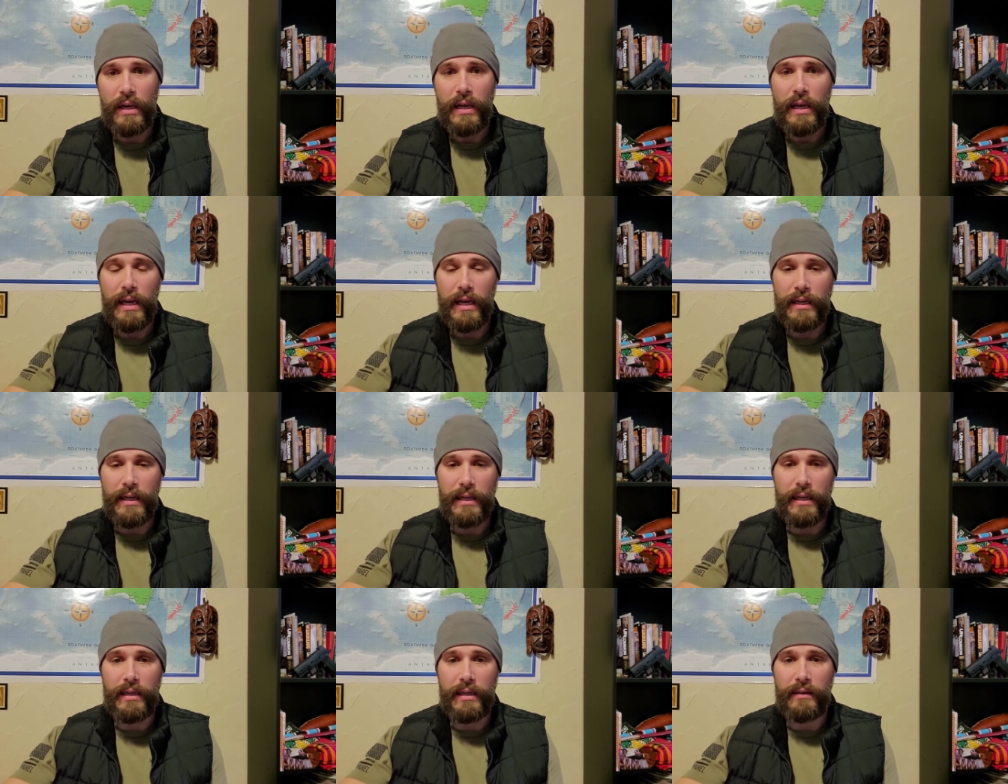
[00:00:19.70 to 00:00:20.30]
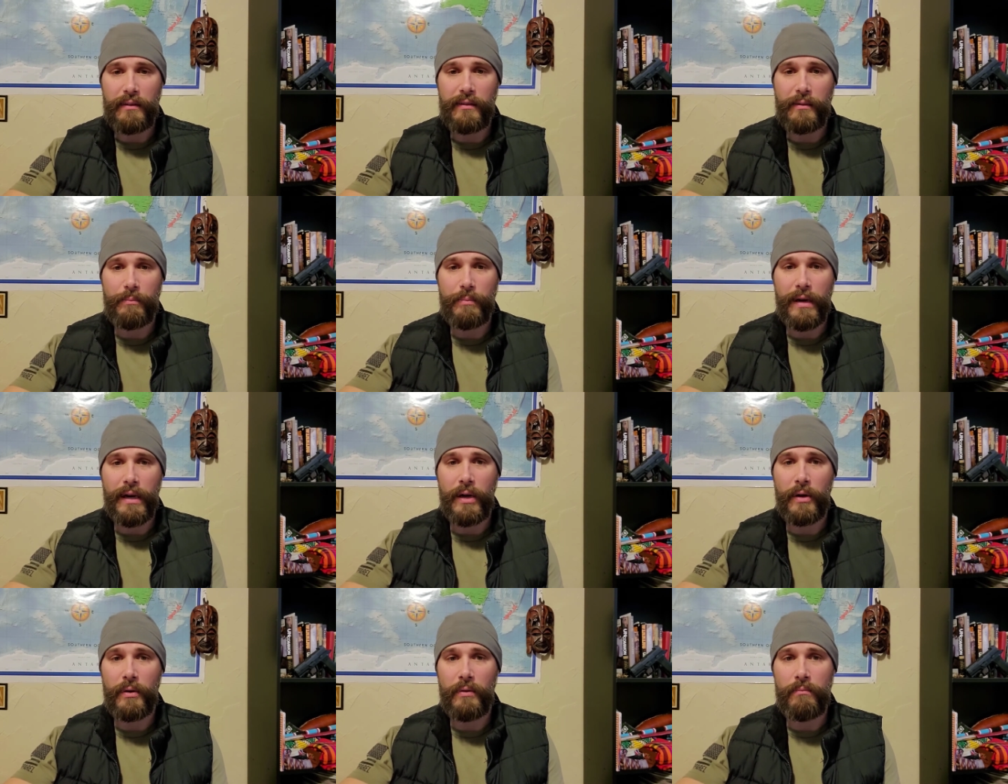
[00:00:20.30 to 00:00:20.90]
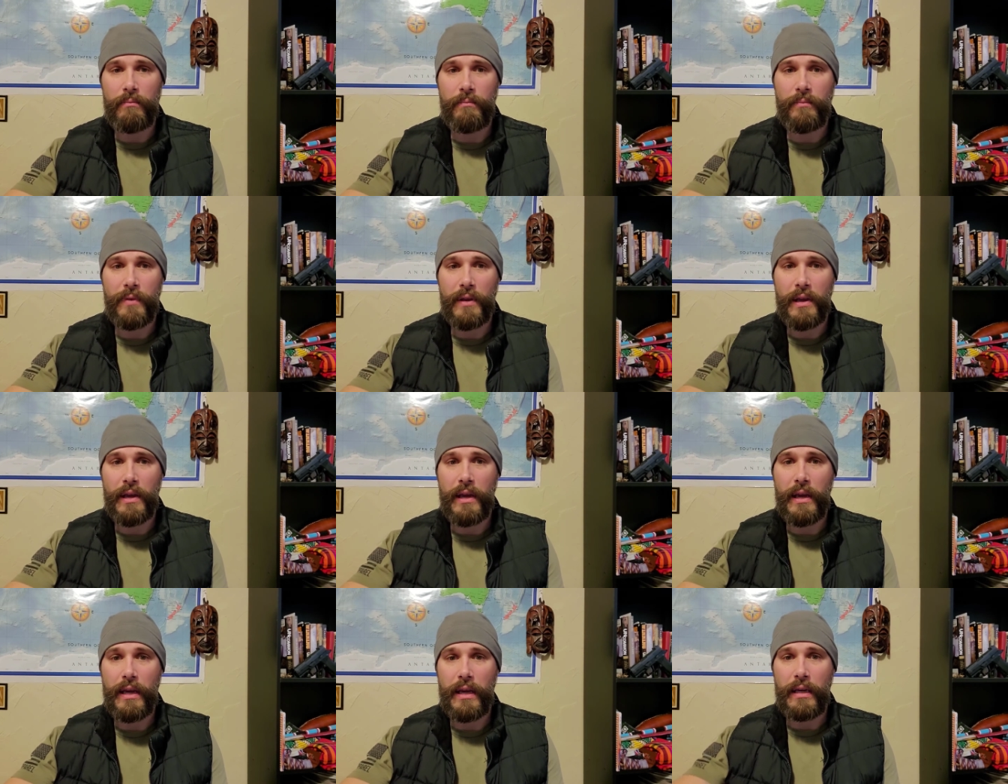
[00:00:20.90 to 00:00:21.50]
and it is about
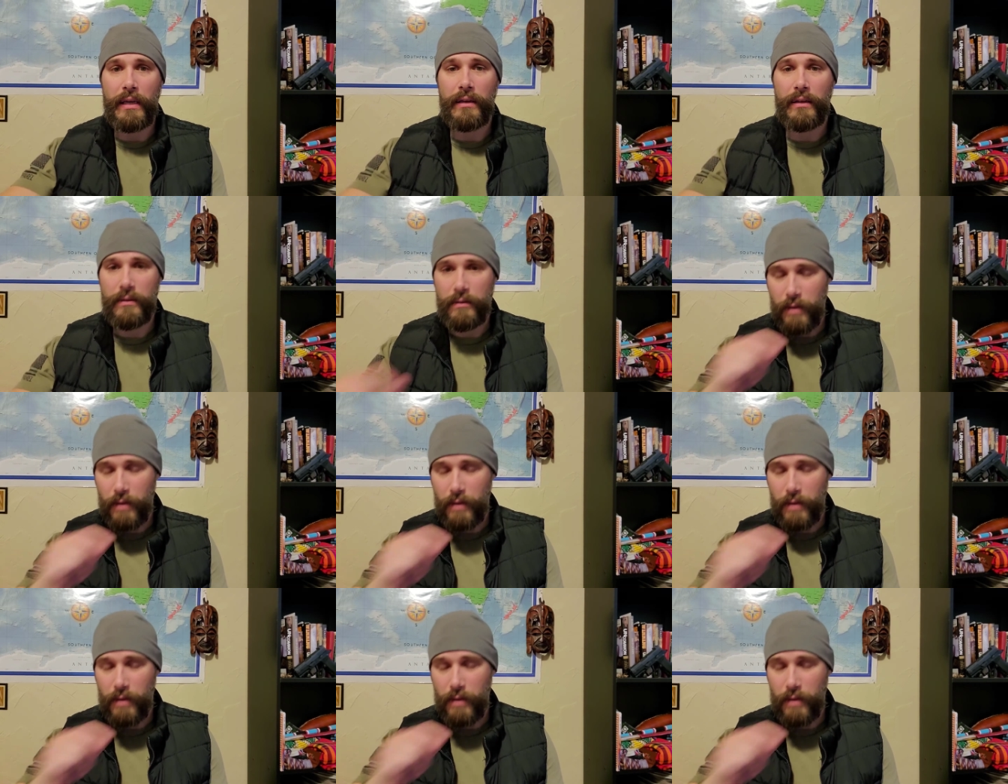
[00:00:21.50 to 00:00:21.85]
a,